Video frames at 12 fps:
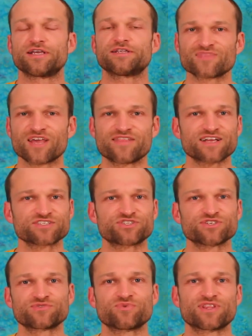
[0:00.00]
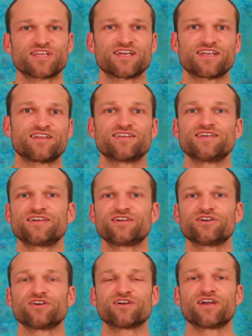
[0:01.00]
and that's just what they needed to
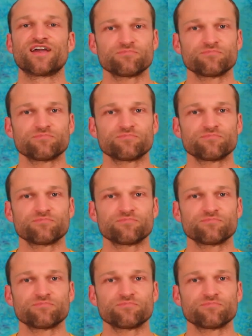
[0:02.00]
hear.